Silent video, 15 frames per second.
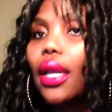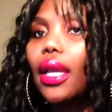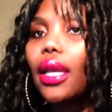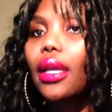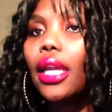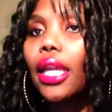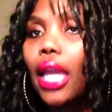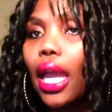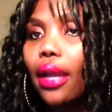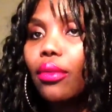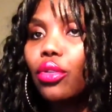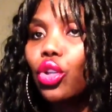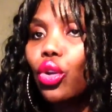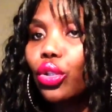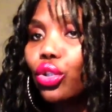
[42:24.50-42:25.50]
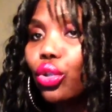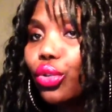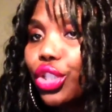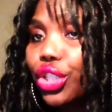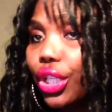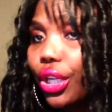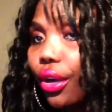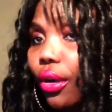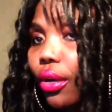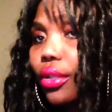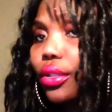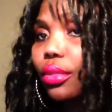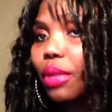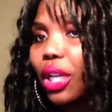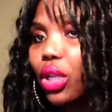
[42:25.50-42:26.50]
Yeah, your tushy
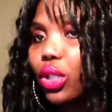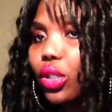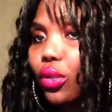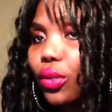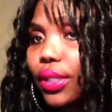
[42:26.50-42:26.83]
hurts because you